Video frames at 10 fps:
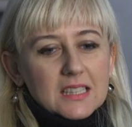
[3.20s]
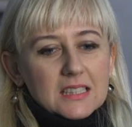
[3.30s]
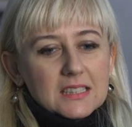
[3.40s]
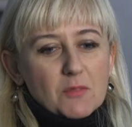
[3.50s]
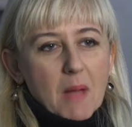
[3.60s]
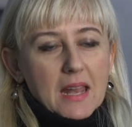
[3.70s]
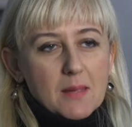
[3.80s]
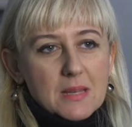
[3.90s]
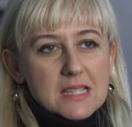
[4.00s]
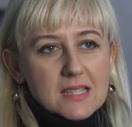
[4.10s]
So my
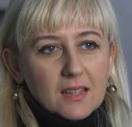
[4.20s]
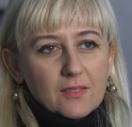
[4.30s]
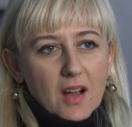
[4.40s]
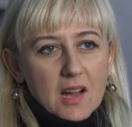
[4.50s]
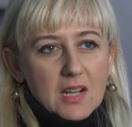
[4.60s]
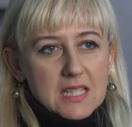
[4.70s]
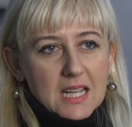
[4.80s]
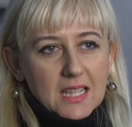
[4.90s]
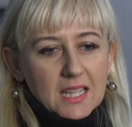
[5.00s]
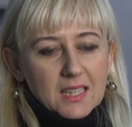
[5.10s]
name is Elvira
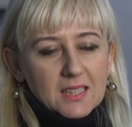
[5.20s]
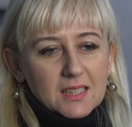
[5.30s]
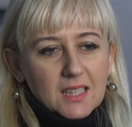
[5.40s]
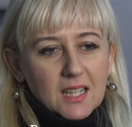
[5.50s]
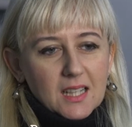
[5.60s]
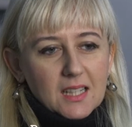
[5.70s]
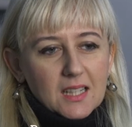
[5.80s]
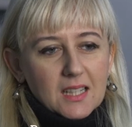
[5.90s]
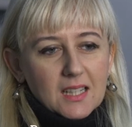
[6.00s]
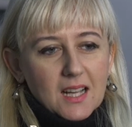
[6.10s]
Dayel. Uh,
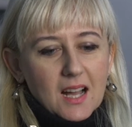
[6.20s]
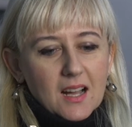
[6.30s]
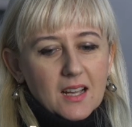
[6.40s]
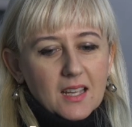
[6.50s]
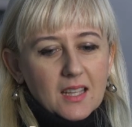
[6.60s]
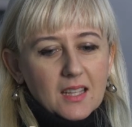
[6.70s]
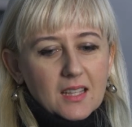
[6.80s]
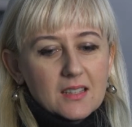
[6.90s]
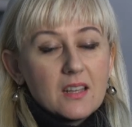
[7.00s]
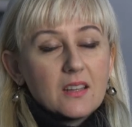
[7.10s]

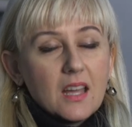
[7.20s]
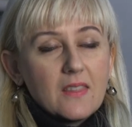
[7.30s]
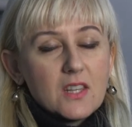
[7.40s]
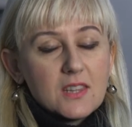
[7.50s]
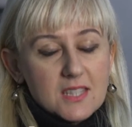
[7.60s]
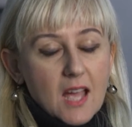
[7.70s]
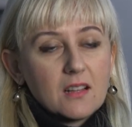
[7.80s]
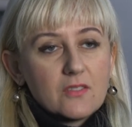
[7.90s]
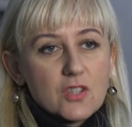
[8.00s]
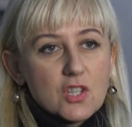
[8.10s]
I and the
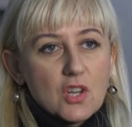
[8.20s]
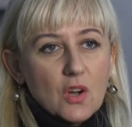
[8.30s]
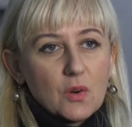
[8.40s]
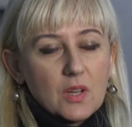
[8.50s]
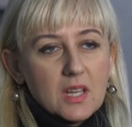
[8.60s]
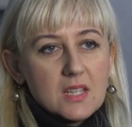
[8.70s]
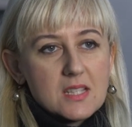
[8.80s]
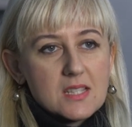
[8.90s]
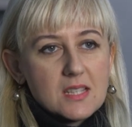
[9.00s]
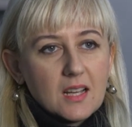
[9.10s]
title of the show
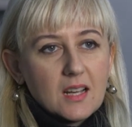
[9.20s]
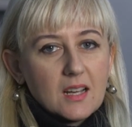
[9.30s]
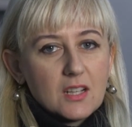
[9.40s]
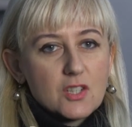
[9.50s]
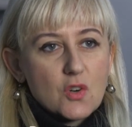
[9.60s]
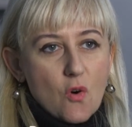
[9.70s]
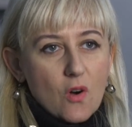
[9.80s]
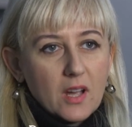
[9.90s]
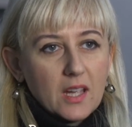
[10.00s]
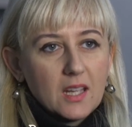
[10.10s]
is uh,
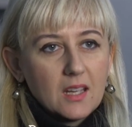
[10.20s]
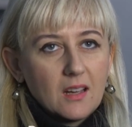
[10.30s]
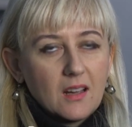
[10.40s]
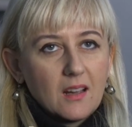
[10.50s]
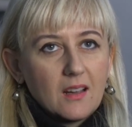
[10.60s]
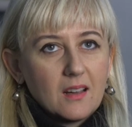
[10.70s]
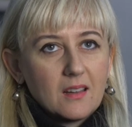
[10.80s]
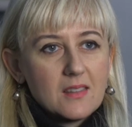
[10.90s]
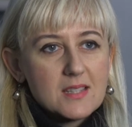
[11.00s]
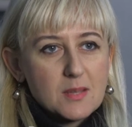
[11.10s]
"Drawing uh,
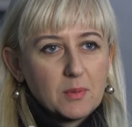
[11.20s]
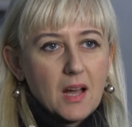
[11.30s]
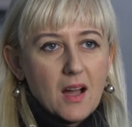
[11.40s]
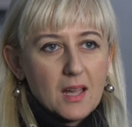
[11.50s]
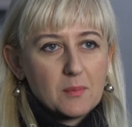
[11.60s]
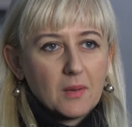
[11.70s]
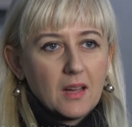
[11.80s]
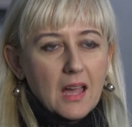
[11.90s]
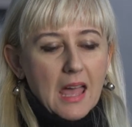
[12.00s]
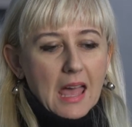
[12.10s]
the Sublime,"
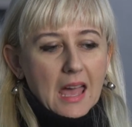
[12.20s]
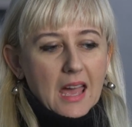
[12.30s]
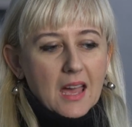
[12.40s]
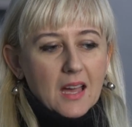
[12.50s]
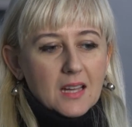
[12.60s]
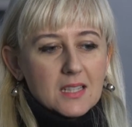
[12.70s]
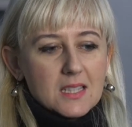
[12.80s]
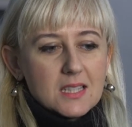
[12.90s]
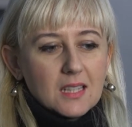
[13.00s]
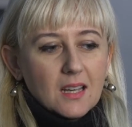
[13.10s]
and
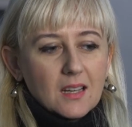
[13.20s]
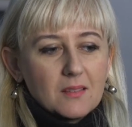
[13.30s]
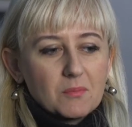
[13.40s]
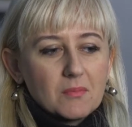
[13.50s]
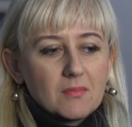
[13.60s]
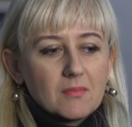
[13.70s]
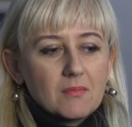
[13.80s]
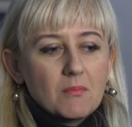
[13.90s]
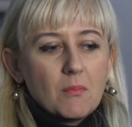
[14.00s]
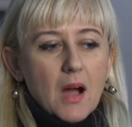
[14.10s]
uh,
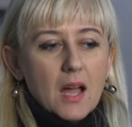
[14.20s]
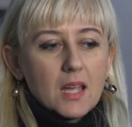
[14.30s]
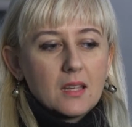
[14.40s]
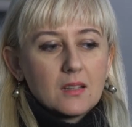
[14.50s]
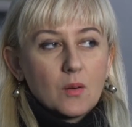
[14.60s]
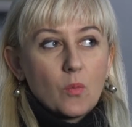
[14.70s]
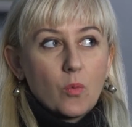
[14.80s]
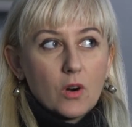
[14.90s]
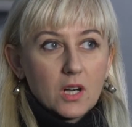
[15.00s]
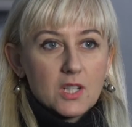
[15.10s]
my
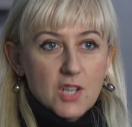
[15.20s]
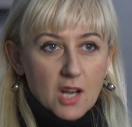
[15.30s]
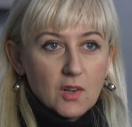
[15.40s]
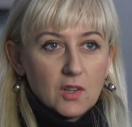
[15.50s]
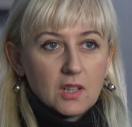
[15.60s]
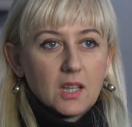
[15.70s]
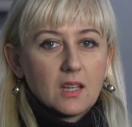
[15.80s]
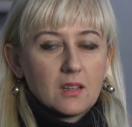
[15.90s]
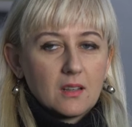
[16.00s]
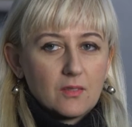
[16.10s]
work
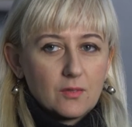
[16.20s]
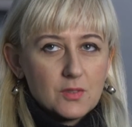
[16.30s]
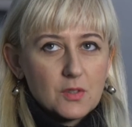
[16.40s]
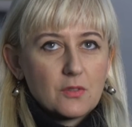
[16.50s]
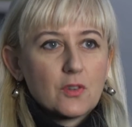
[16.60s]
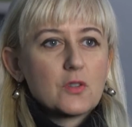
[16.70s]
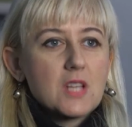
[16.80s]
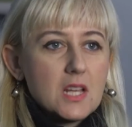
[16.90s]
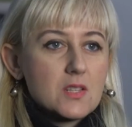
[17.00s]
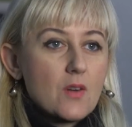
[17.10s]
generally uh, sort of
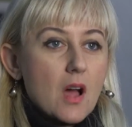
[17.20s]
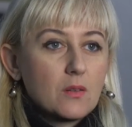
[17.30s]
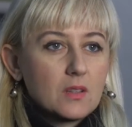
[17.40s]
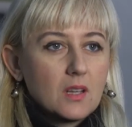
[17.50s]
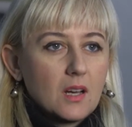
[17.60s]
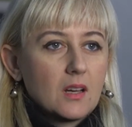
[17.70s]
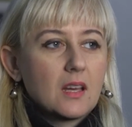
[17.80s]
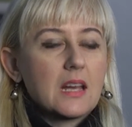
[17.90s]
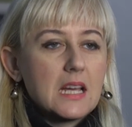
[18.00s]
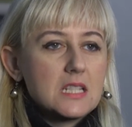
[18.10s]
rotates around uh,
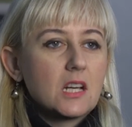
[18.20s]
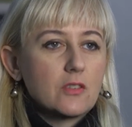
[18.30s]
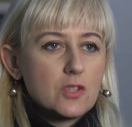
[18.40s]
an idea of a